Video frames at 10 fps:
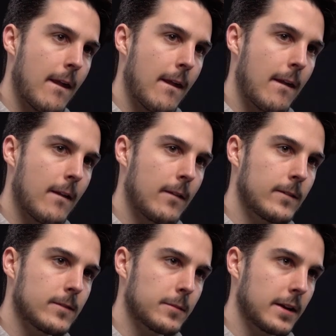
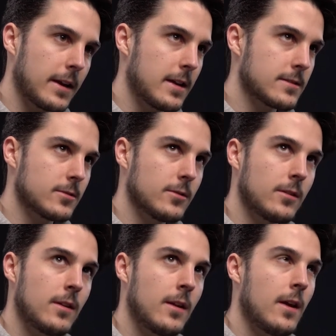I'm gonna cancel.
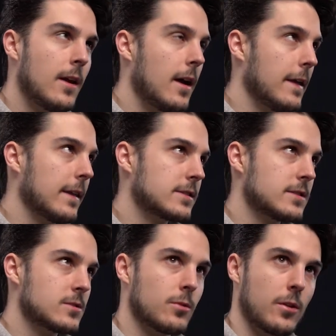And that's
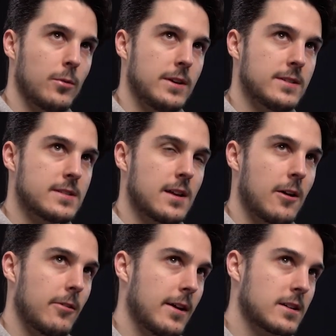just one of the ways
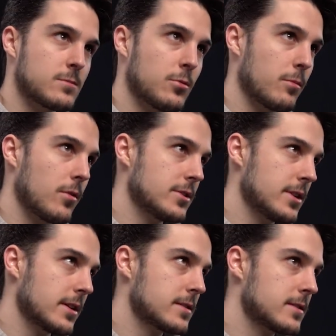how I export
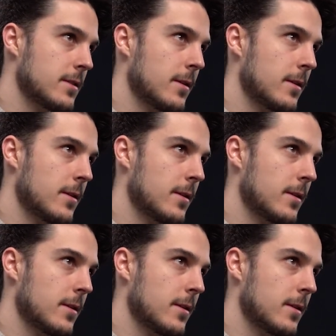projects.